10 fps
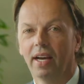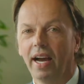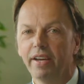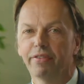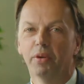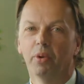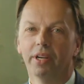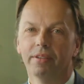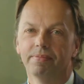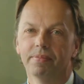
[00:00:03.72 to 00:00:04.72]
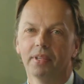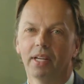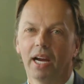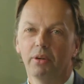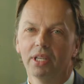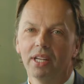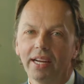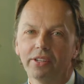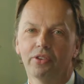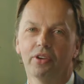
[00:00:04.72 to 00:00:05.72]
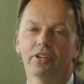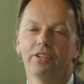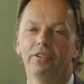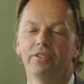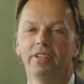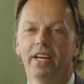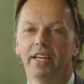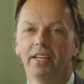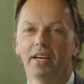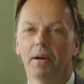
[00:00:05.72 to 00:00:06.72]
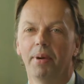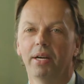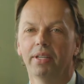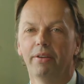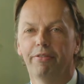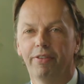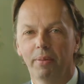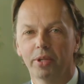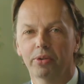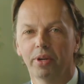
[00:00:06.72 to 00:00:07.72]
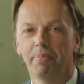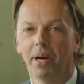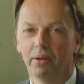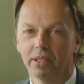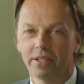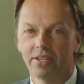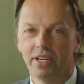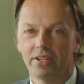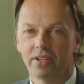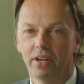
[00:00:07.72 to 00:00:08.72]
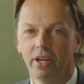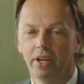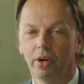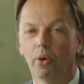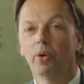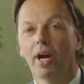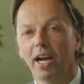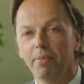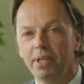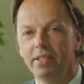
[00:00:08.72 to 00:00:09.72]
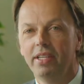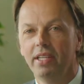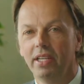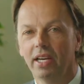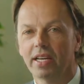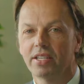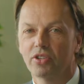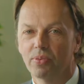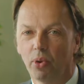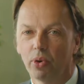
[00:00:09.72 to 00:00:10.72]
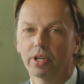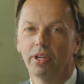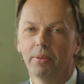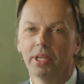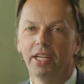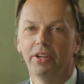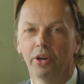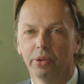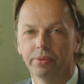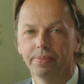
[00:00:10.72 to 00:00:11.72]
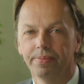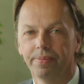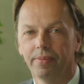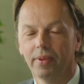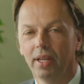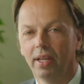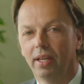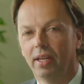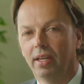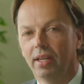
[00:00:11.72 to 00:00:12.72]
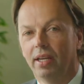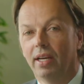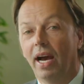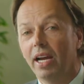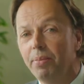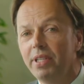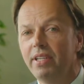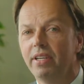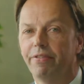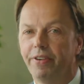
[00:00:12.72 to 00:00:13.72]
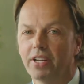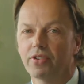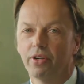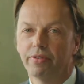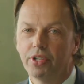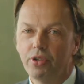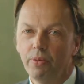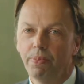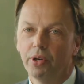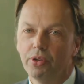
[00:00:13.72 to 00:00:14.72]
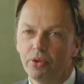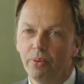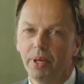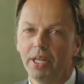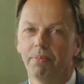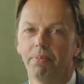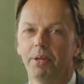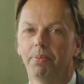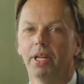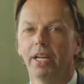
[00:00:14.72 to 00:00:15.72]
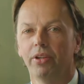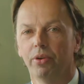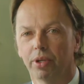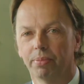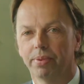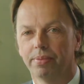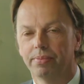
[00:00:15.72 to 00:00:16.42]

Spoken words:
Hi everyone, I would like to talk to you today about inflammatory bowel disease, or IBD as it's more commonly known. IBD affects over 2.2 million people in Europe.